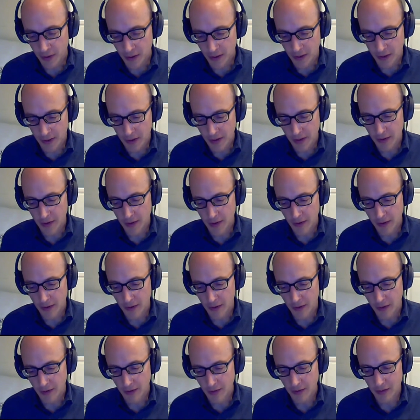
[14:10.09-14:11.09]

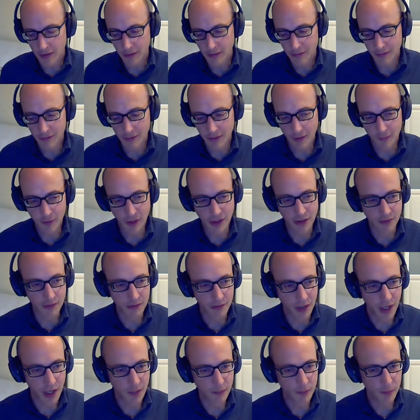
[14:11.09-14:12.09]
I mean,
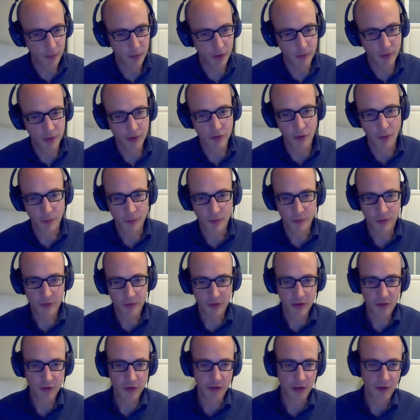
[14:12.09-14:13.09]
the hyperparameters
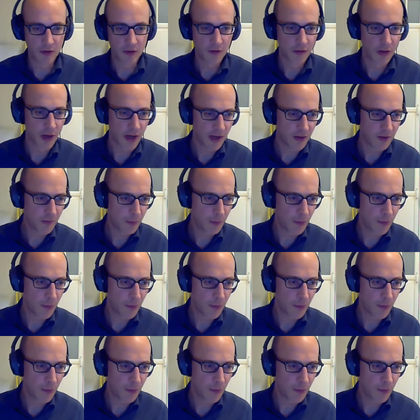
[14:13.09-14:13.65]
optimization is nice,